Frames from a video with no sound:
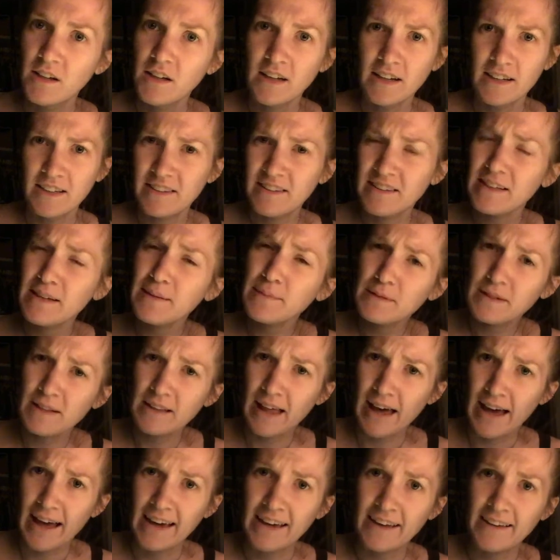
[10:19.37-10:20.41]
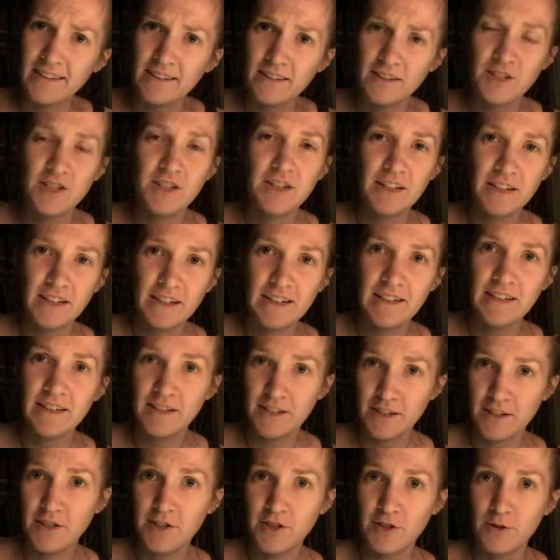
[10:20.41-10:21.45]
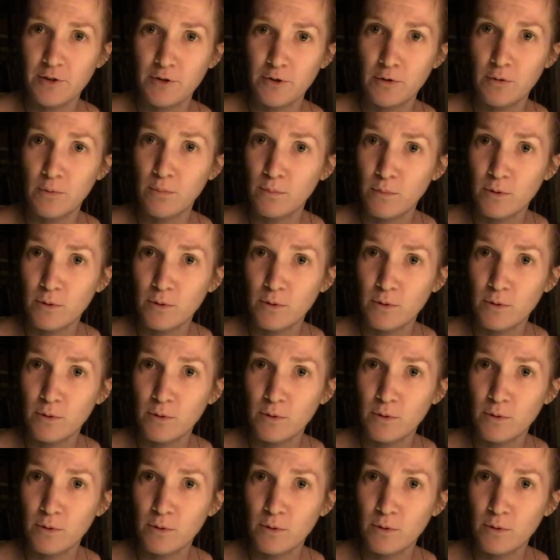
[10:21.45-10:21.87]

it seemed like she needed to do